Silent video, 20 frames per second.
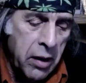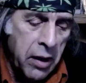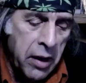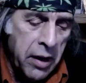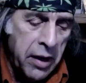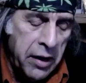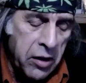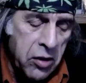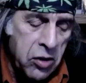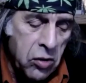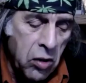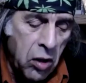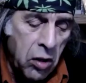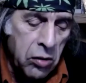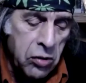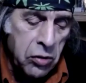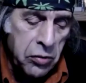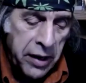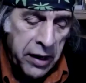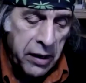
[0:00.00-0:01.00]
and it's called
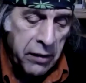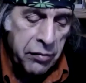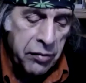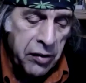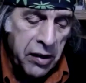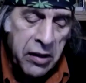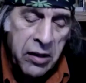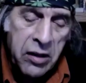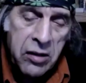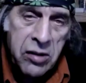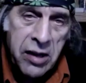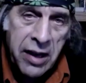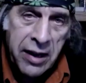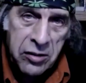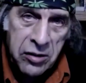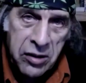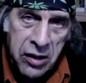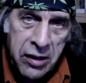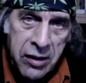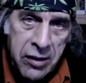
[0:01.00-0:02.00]
creative thinking
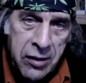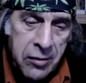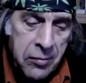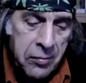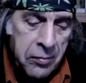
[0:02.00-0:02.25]
technique.